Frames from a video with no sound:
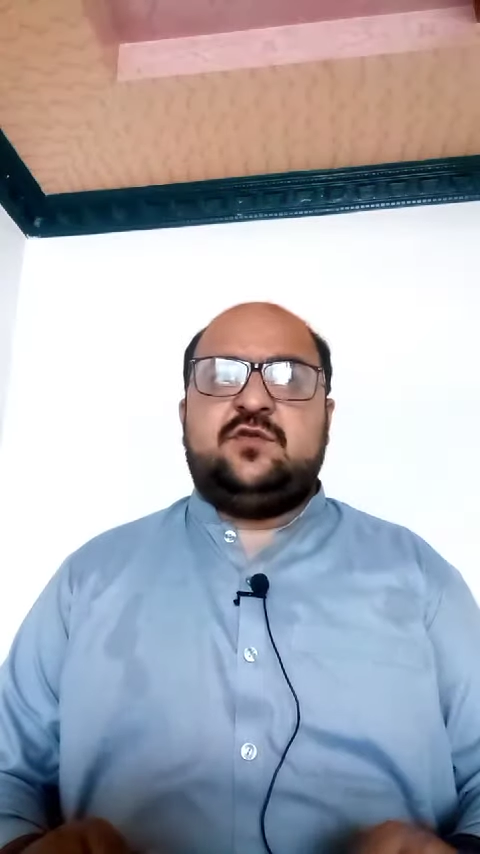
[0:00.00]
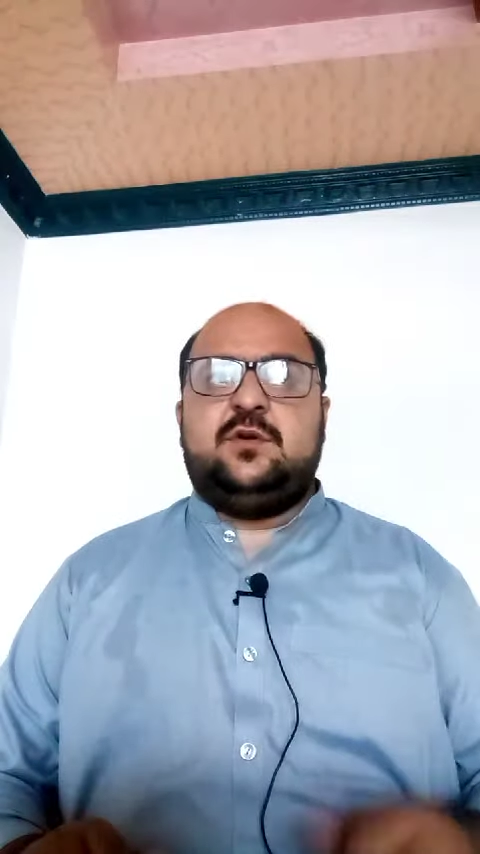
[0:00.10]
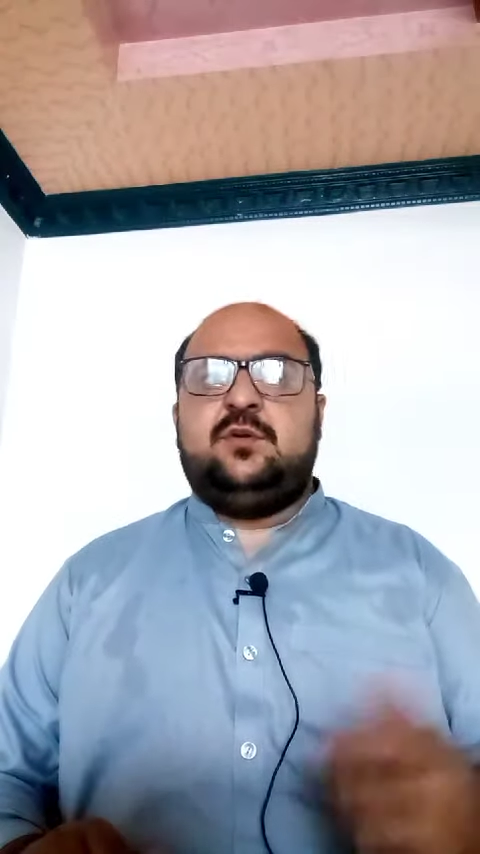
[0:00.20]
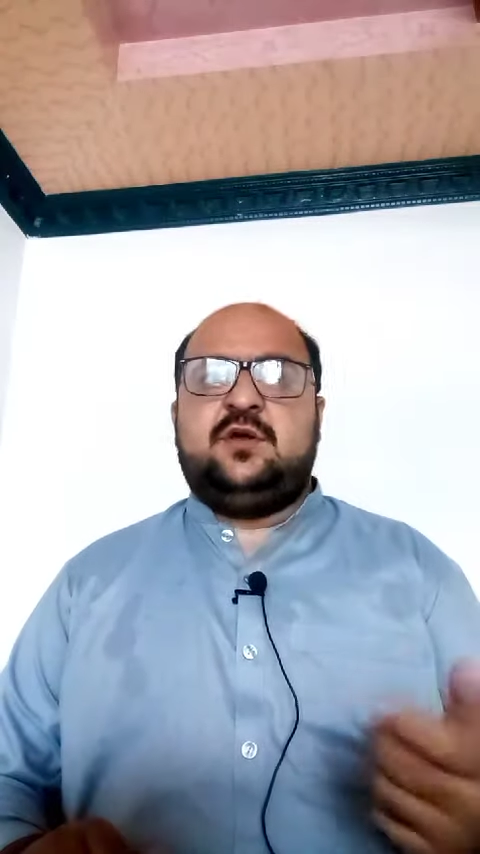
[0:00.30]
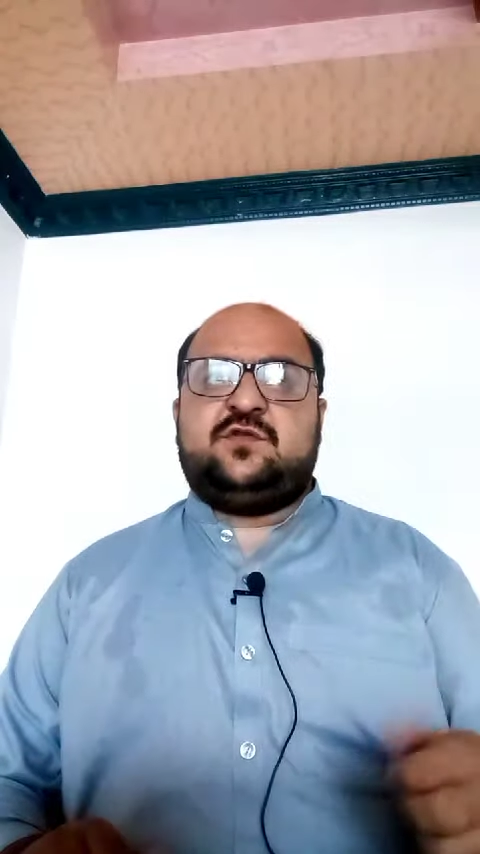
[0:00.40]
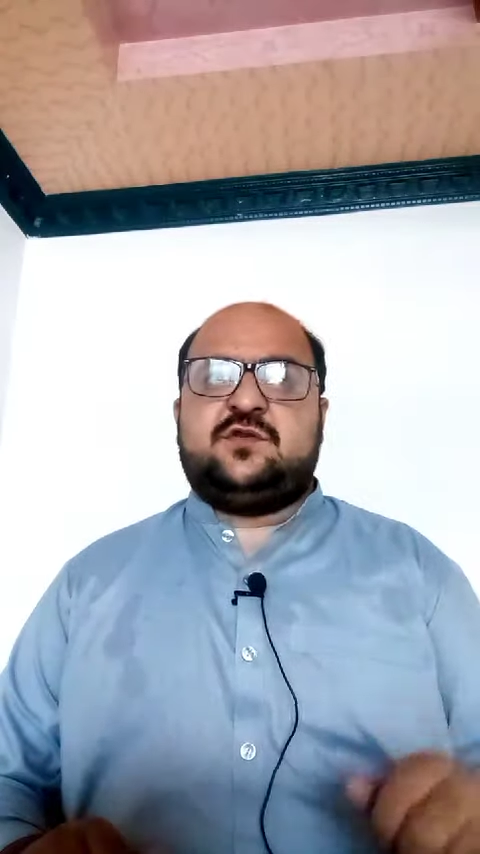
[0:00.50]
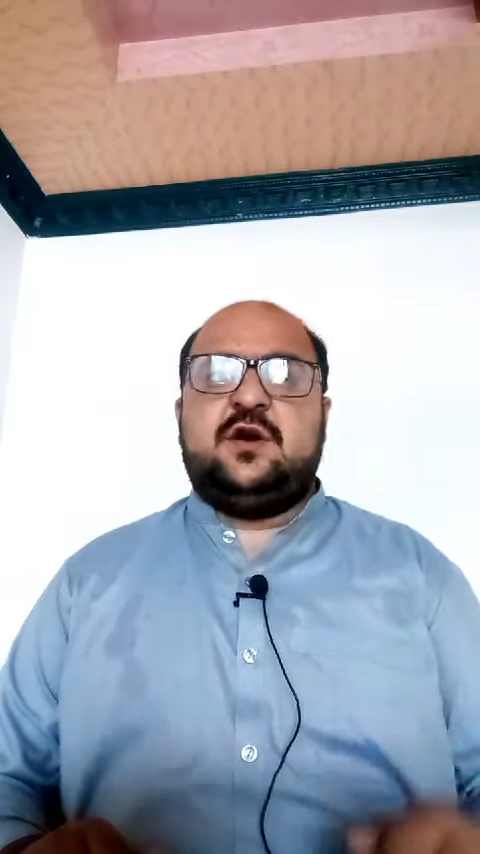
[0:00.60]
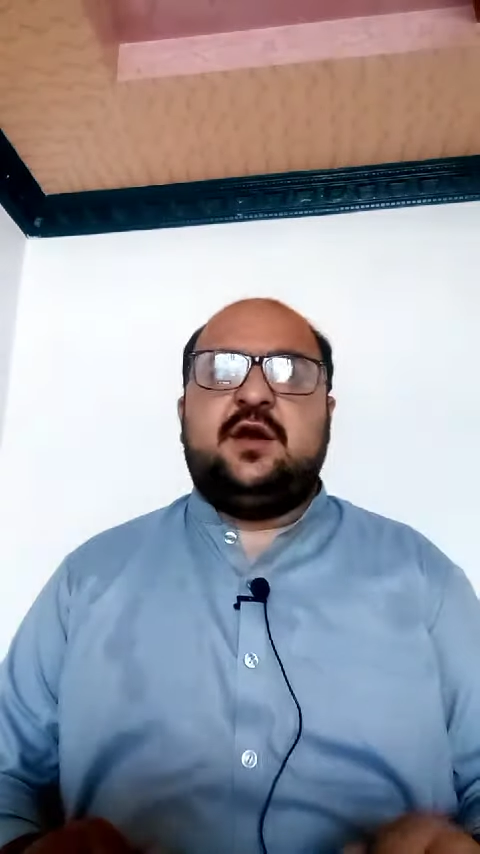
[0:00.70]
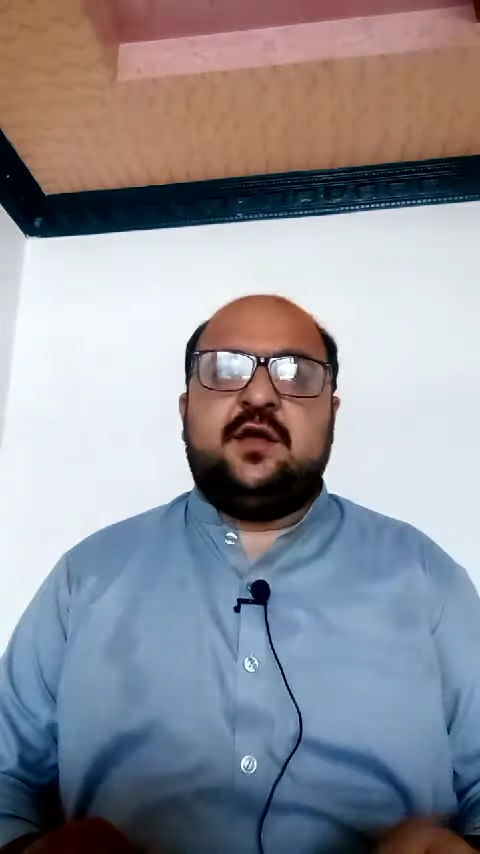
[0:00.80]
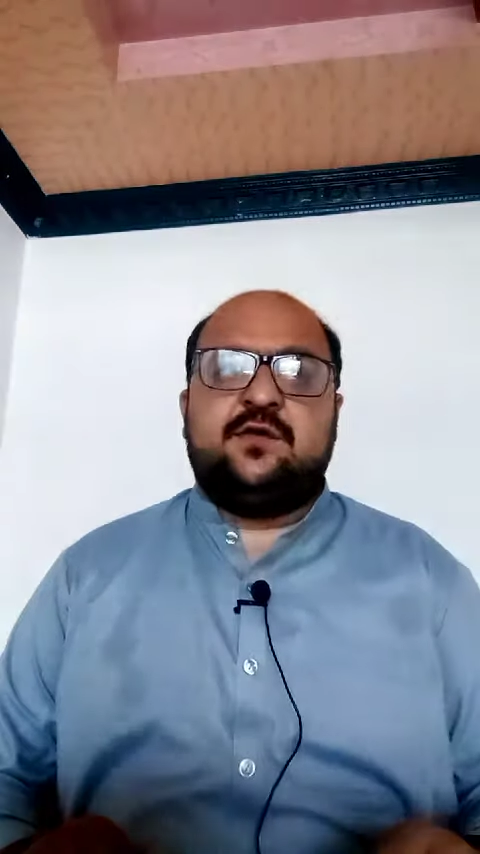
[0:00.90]
during
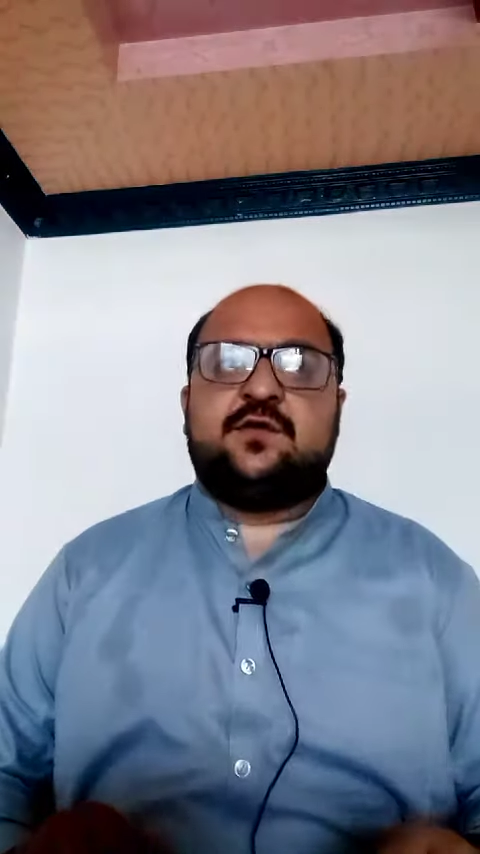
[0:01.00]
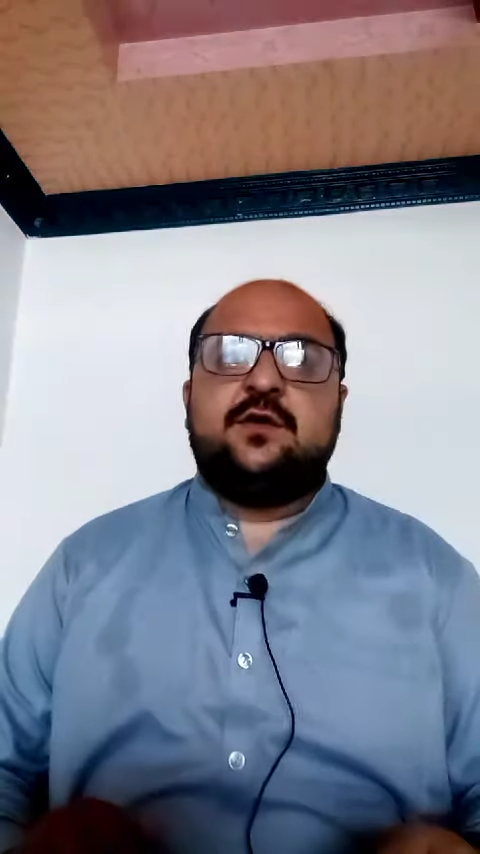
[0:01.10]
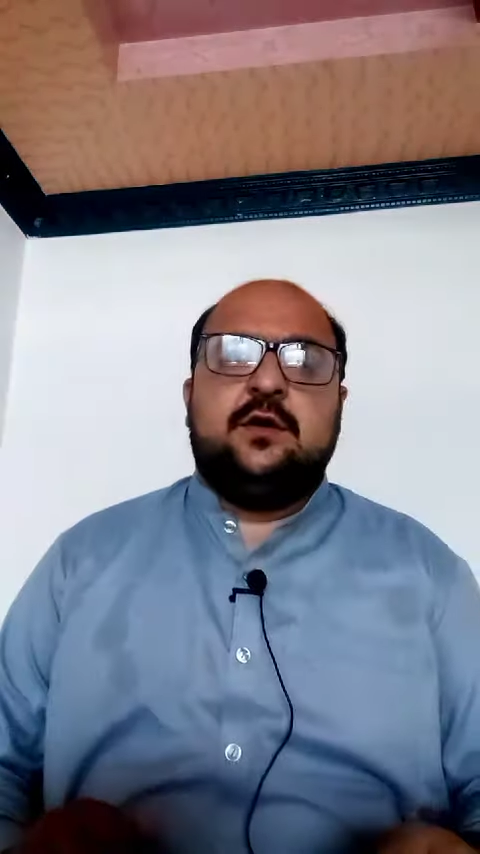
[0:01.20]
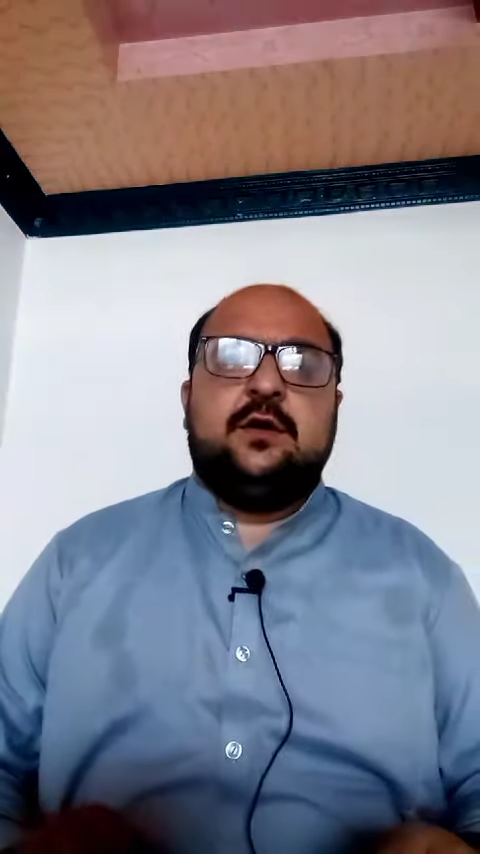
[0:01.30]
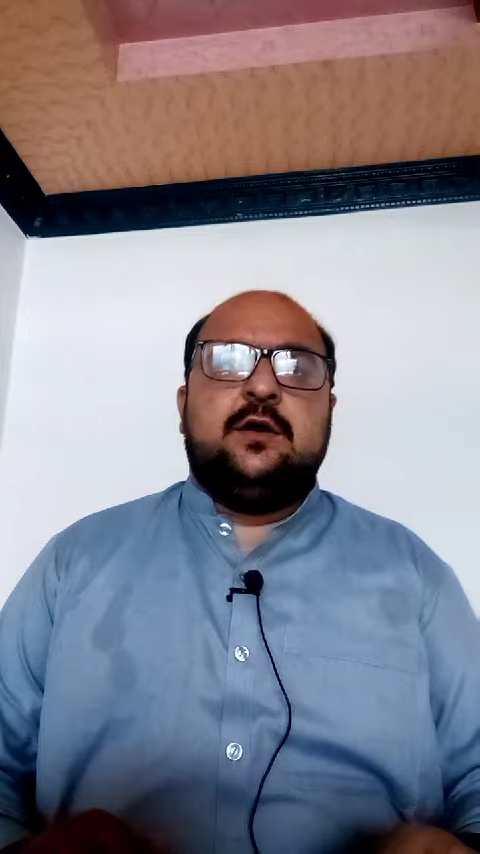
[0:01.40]
studies.